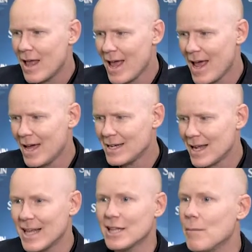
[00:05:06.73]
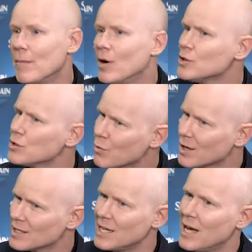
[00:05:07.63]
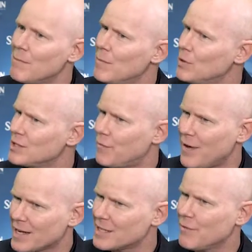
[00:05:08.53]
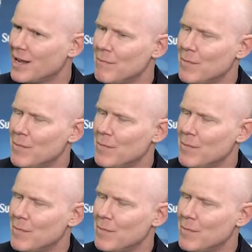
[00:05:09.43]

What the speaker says: and get the most work done most effectively,